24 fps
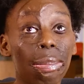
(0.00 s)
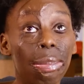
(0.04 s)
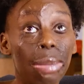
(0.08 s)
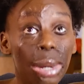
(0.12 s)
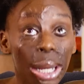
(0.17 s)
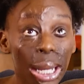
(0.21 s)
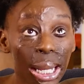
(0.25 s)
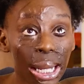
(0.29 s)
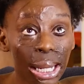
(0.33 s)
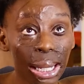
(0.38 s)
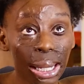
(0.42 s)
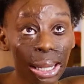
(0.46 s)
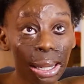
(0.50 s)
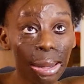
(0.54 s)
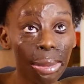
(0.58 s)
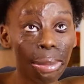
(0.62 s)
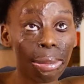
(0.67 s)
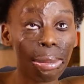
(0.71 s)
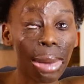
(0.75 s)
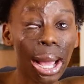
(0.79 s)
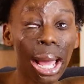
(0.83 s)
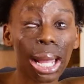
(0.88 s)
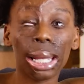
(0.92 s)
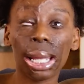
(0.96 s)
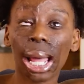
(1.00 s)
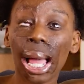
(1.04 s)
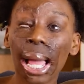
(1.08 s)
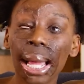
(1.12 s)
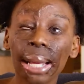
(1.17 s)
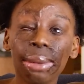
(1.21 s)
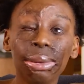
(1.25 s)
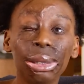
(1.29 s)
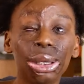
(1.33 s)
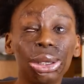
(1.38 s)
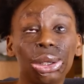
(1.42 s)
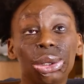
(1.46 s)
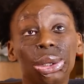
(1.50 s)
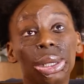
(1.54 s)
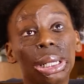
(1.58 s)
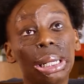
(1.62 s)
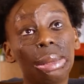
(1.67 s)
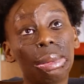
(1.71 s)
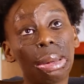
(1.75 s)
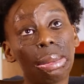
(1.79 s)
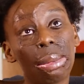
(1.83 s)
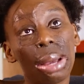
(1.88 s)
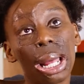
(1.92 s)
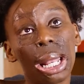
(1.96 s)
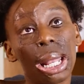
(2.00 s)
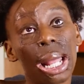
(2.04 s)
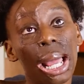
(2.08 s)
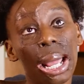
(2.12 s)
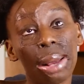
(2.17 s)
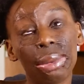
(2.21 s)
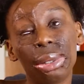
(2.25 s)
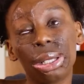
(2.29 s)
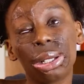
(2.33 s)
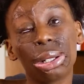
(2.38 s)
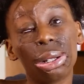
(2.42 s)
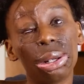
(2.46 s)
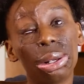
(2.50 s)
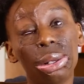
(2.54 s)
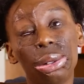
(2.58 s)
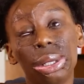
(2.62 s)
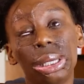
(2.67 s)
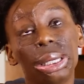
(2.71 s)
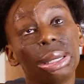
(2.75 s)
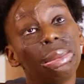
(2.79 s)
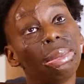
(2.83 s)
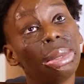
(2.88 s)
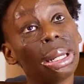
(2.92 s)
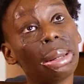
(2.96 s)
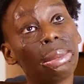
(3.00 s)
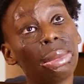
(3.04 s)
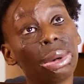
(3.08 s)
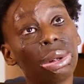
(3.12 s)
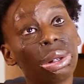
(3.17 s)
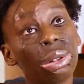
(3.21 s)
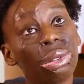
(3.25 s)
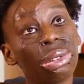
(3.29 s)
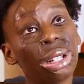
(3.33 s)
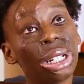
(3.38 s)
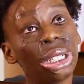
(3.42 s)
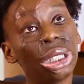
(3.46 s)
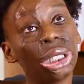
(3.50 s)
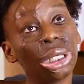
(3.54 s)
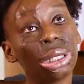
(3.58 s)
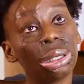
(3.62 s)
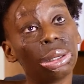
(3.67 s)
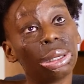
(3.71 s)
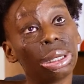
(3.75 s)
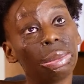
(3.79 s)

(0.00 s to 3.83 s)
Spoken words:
But my life's dream and my life's goal is to be a motivational